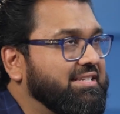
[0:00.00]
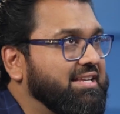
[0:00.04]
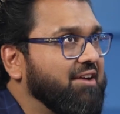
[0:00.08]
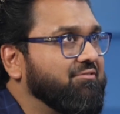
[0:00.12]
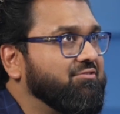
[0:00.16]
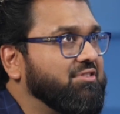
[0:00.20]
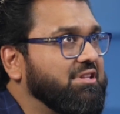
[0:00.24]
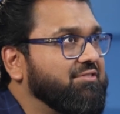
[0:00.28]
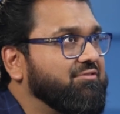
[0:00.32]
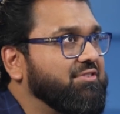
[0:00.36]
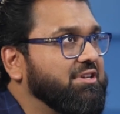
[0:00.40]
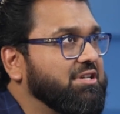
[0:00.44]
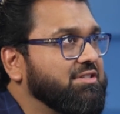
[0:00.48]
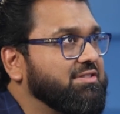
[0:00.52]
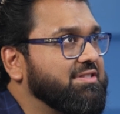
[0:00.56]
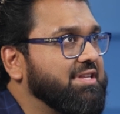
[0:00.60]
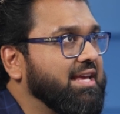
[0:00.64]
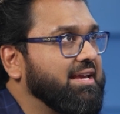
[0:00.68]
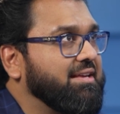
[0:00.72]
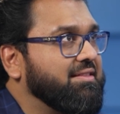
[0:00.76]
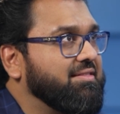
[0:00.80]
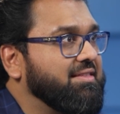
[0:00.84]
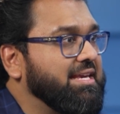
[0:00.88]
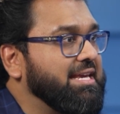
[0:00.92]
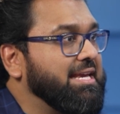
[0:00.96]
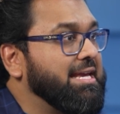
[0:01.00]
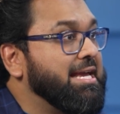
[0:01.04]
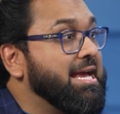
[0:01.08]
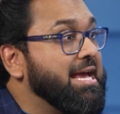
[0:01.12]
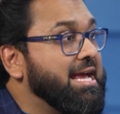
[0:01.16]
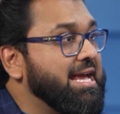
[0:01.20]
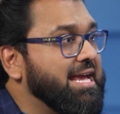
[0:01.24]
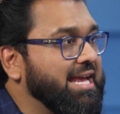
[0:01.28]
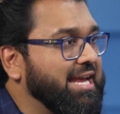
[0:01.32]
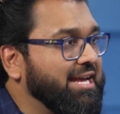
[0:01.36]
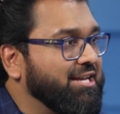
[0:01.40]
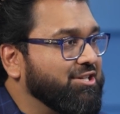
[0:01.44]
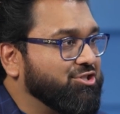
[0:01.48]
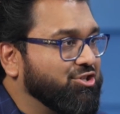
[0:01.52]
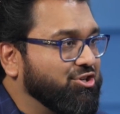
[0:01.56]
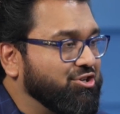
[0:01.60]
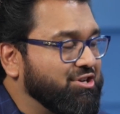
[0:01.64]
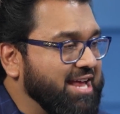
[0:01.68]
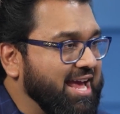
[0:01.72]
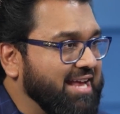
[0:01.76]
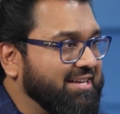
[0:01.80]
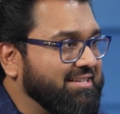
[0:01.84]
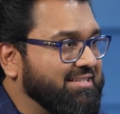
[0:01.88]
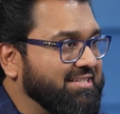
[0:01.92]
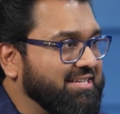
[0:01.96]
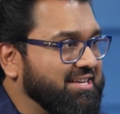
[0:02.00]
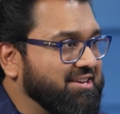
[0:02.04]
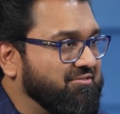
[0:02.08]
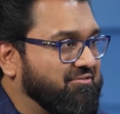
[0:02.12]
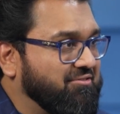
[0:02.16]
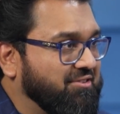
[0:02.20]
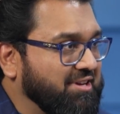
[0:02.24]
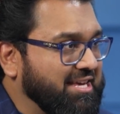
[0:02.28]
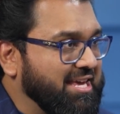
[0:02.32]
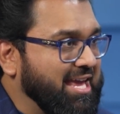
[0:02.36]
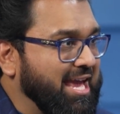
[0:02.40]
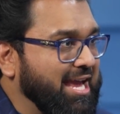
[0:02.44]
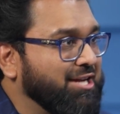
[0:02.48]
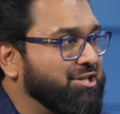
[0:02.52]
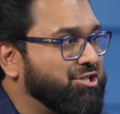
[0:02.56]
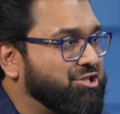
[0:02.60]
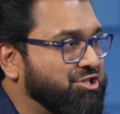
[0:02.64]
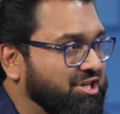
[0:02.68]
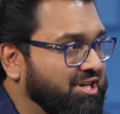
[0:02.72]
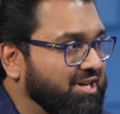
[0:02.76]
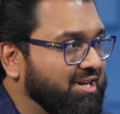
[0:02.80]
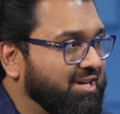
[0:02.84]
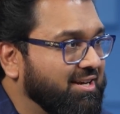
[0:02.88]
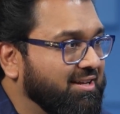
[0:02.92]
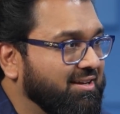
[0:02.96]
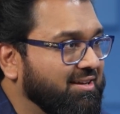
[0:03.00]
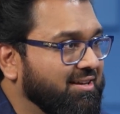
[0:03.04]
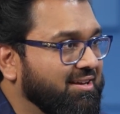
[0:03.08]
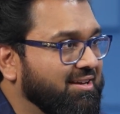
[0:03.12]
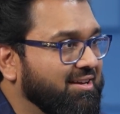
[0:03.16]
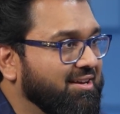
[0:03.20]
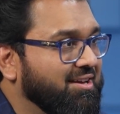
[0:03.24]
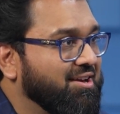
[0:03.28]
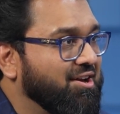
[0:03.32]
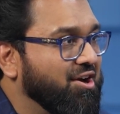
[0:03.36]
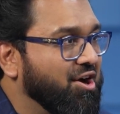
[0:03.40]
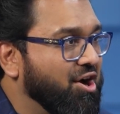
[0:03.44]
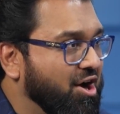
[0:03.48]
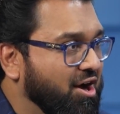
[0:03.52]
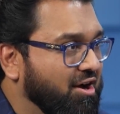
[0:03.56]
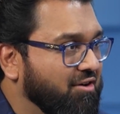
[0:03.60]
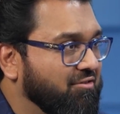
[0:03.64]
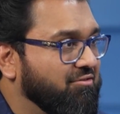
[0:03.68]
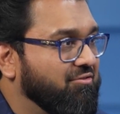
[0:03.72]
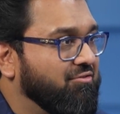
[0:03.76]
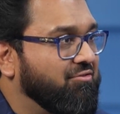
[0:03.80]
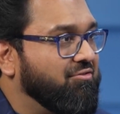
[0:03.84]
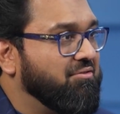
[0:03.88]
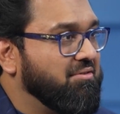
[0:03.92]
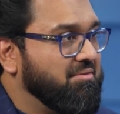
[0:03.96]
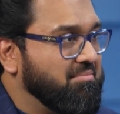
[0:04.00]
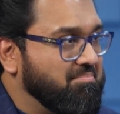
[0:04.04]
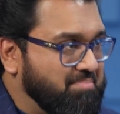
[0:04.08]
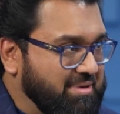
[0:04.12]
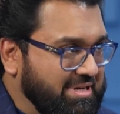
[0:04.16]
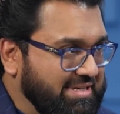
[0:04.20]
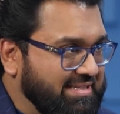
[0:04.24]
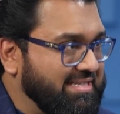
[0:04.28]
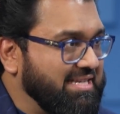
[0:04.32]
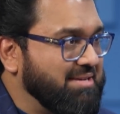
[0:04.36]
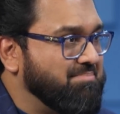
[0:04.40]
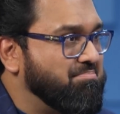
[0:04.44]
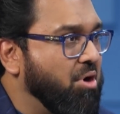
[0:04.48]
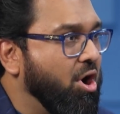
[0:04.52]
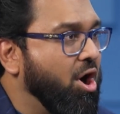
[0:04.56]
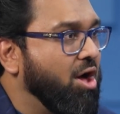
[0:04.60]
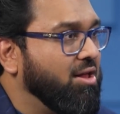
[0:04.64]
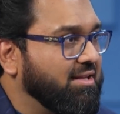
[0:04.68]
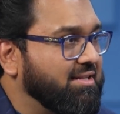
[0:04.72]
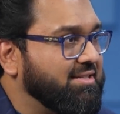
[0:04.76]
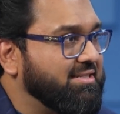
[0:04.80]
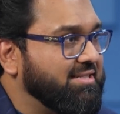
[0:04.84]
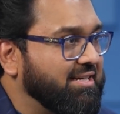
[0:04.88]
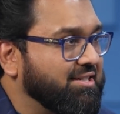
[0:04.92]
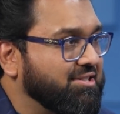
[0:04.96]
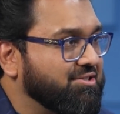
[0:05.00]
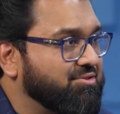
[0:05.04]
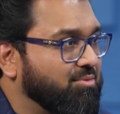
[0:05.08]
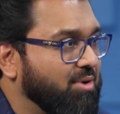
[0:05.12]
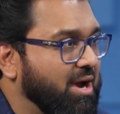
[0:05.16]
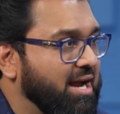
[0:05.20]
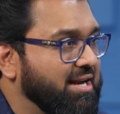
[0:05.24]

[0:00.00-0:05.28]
definitely feels like the internetification of BC politics,